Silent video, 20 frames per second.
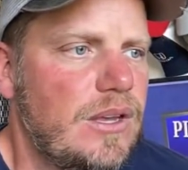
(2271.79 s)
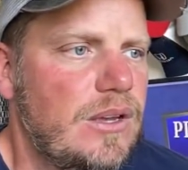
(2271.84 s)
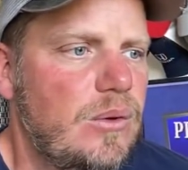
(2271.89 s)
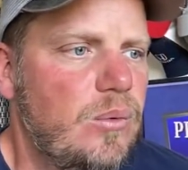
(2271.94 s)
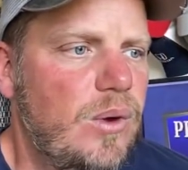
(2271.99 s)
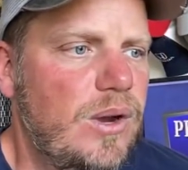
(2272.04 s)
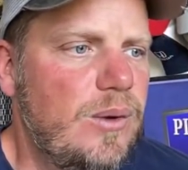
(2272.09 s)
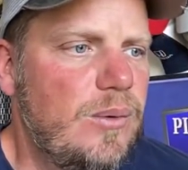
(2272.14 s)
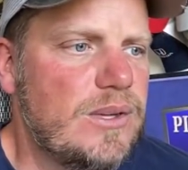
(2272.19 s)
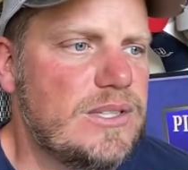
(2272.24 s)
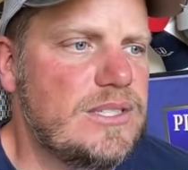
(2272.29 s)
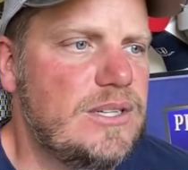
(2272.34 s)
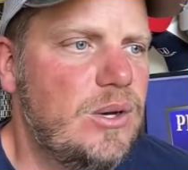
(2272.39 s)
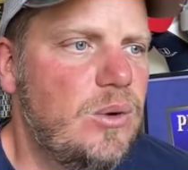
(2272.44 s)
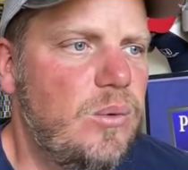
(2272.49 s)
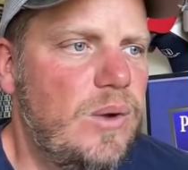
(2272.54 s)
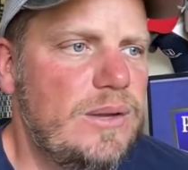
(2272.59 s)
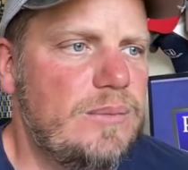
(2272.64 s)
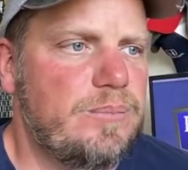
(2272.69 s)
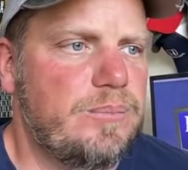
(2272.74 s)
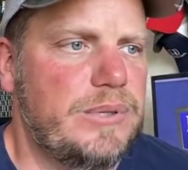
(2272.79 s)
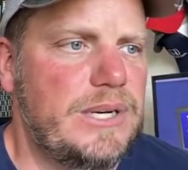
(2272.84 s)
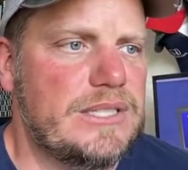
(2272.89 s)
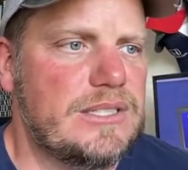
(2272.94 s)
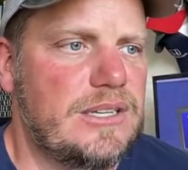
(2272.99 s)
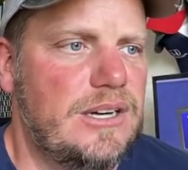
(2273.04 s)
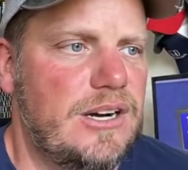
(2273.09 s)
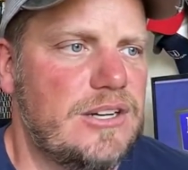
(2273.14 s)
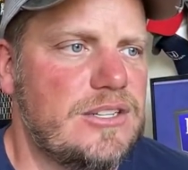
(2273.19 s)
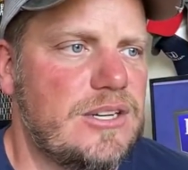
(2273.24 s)
William wants to know what press
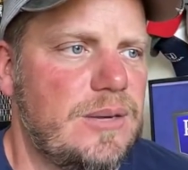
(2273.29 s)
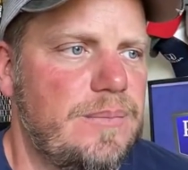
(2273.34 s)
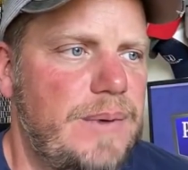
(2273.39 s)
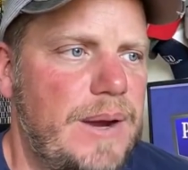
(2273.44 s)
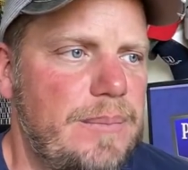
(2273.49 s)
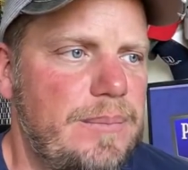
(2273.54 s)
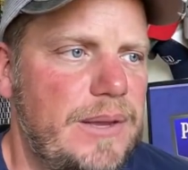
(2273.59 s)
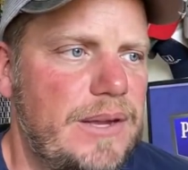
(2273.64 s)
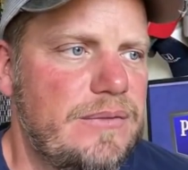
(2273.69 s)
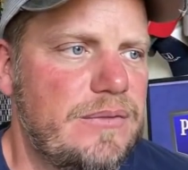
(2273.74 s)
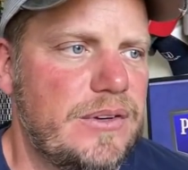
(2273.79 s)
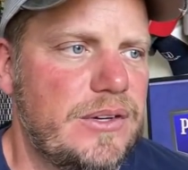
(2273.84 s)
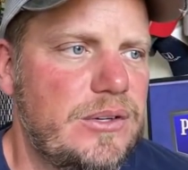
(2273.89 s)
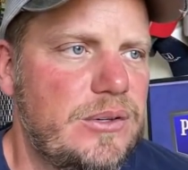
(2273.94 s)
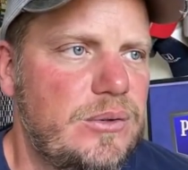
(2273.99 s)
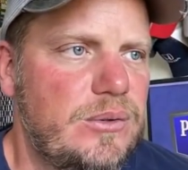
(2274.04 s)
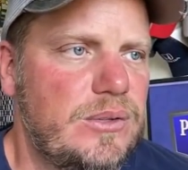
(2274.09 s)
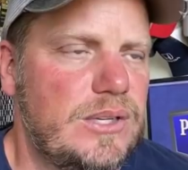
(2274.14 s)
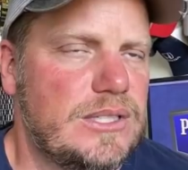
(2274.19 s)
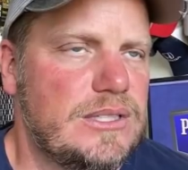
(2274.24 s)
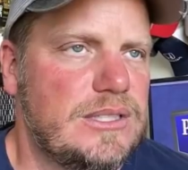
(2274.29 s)
cars are in the pipeline for you.